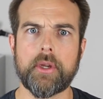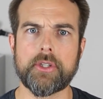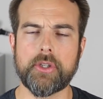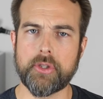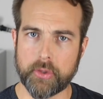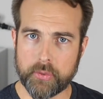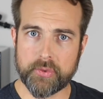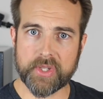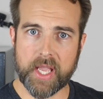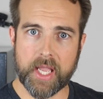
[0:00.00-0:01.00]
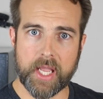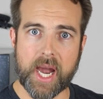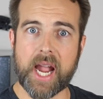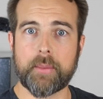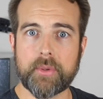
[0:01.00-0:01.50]
Do you use a
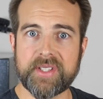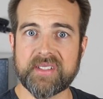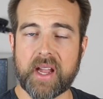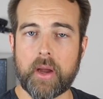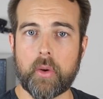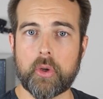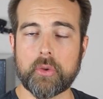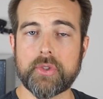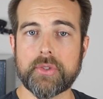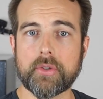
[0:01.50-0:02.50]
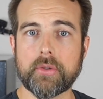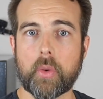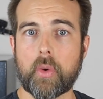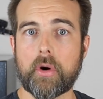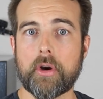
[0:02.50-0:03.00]
hybrid style holster,
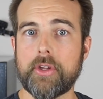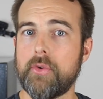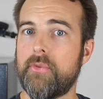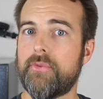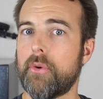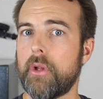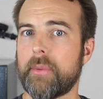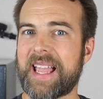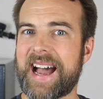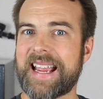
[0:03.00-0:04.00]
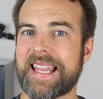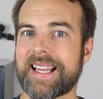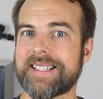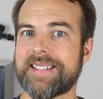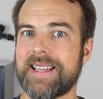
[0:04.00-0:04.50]
or you full up
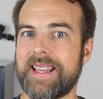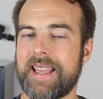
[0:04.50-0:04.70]
Kydex?